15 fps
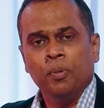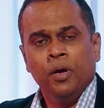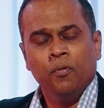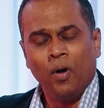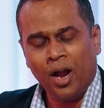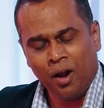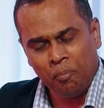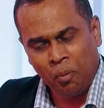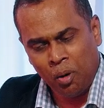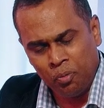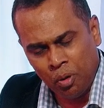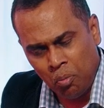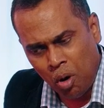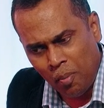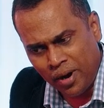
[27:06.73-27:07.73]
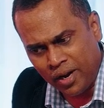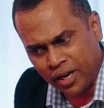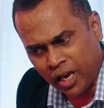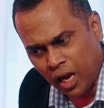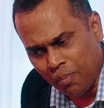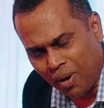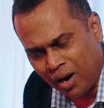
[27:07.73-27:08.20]
the moment he
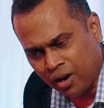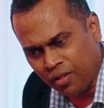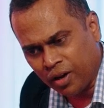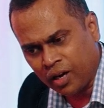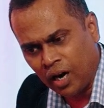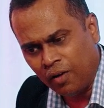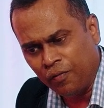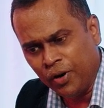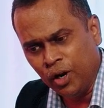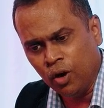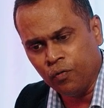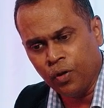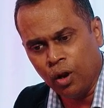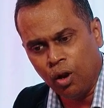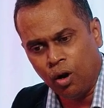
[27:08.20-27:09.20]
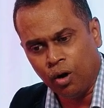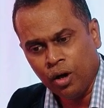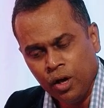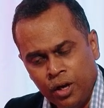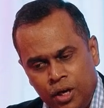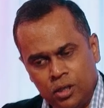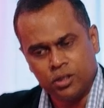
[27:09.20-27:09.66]
came under the covering of the Lord,
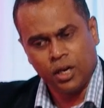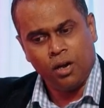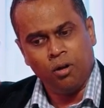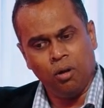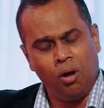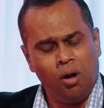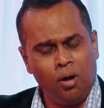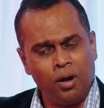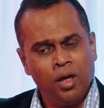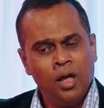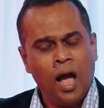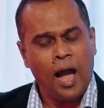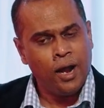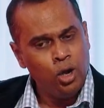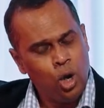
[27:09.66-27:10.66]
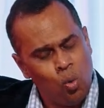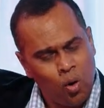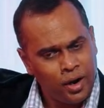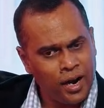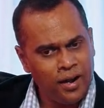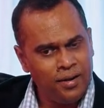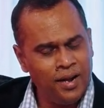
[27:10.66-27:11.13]
he said, Lord, I know
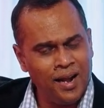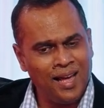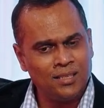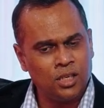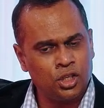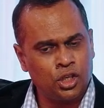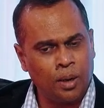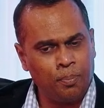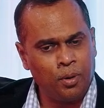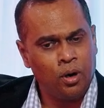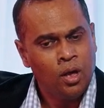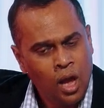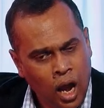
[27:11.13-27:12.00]
what I did as a shepherd.